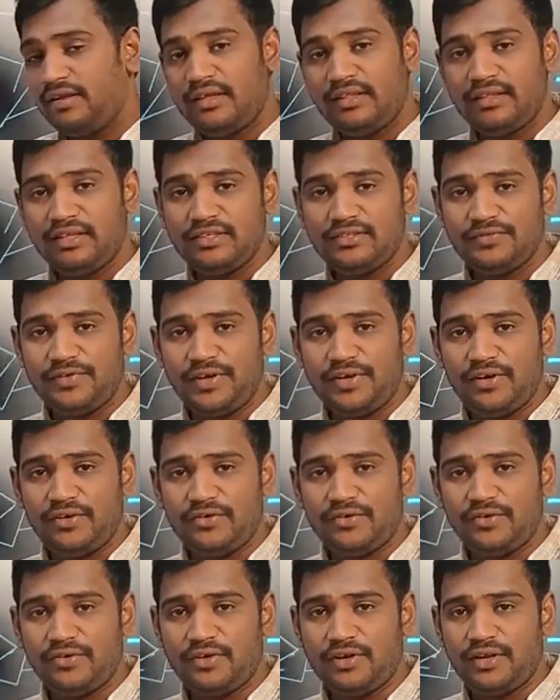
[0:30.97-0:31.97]
In this video
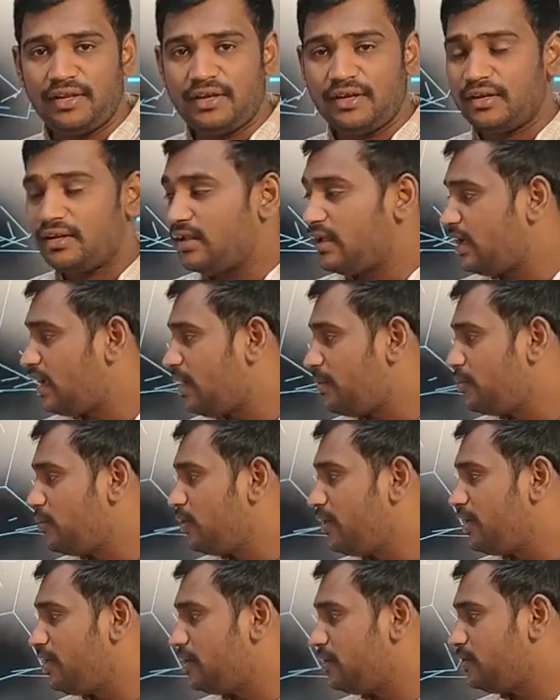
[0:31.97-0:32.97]
tutorial, I am
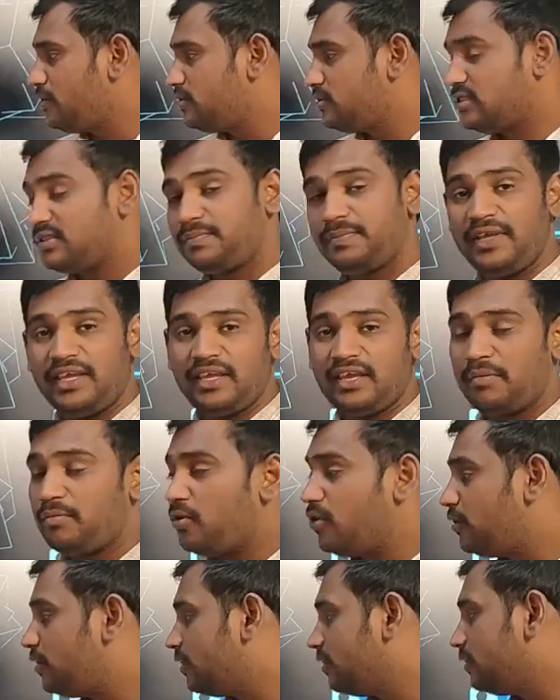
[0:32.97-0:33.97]
going to speak
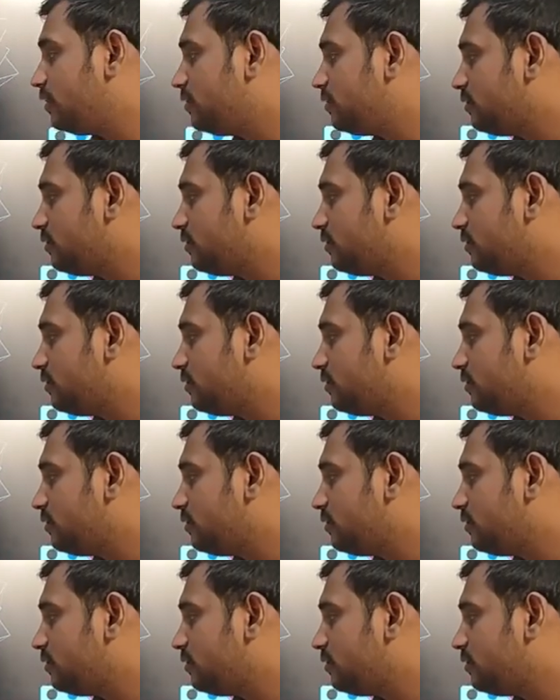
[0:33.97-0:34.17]
about